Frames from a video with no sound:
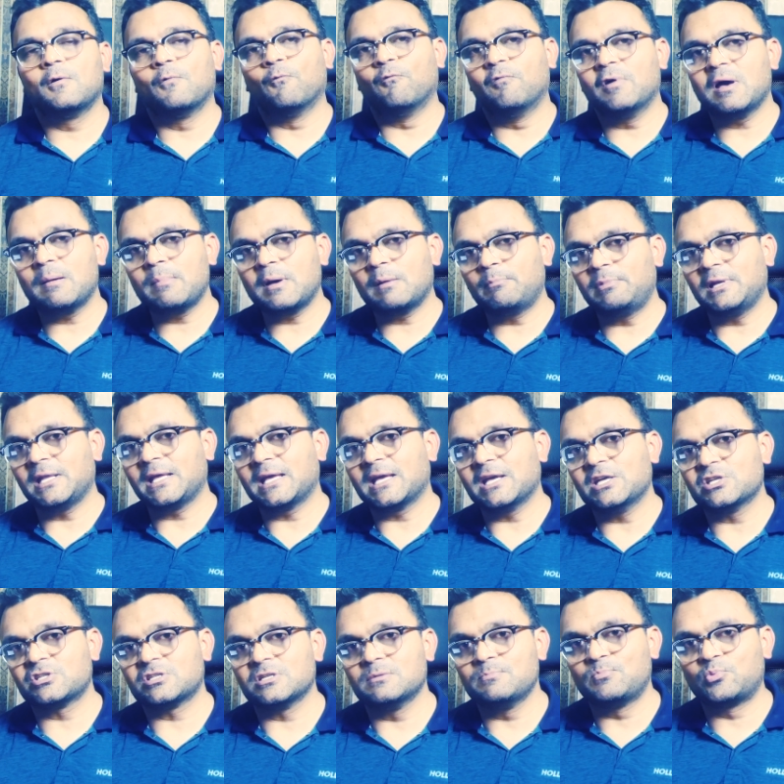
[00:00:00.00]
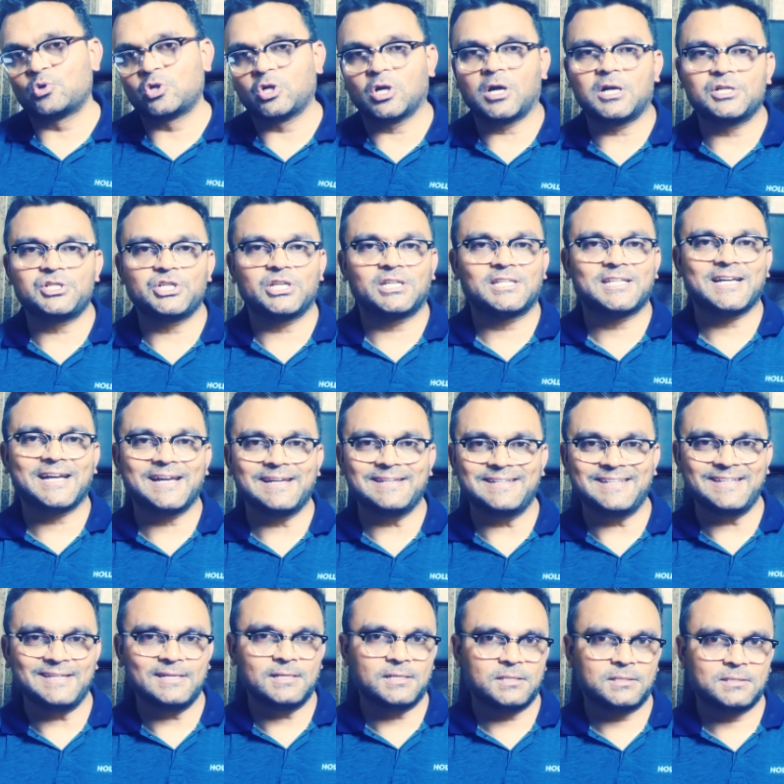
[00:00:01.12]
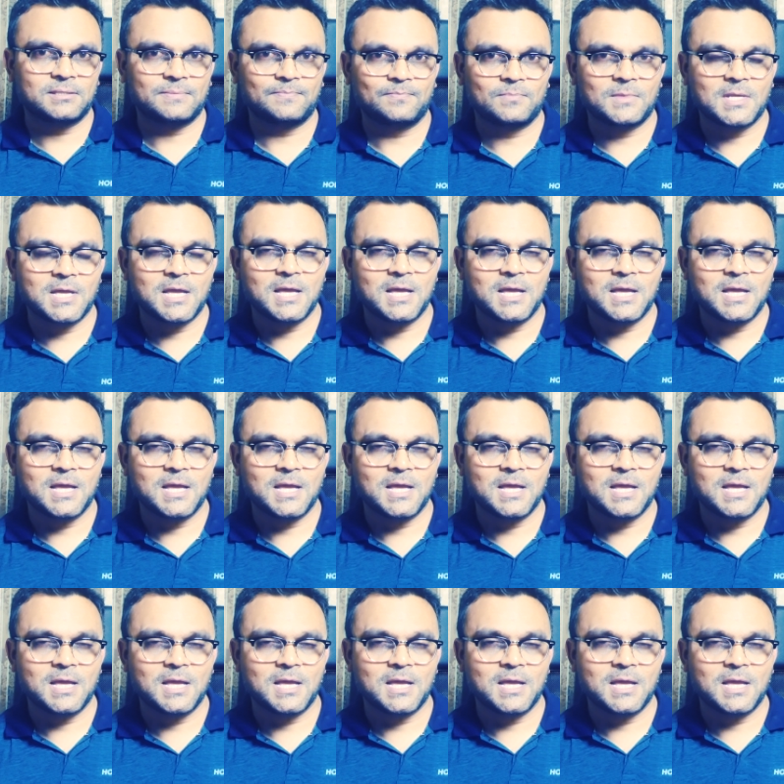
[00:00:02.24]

web application project ideas.